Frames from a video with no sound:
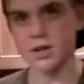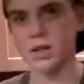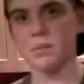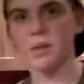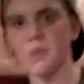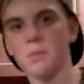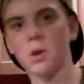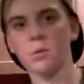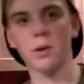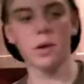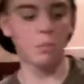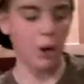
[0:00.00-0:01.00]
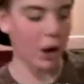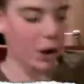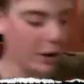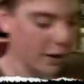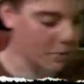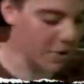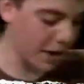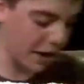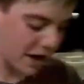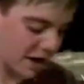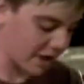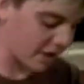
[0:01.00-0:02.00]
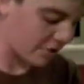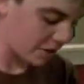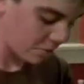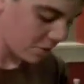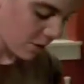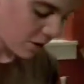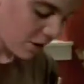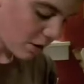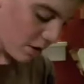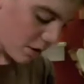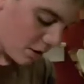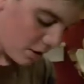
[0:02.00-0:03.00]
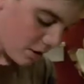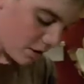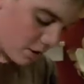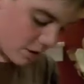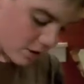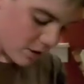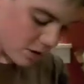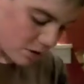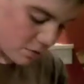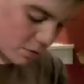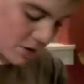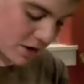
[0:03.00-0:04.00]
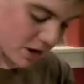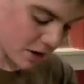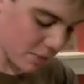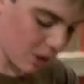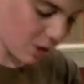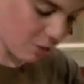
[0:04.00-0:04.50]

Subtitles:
is going to make them look real pretty when they get out of the oven. So I'm going to stick my little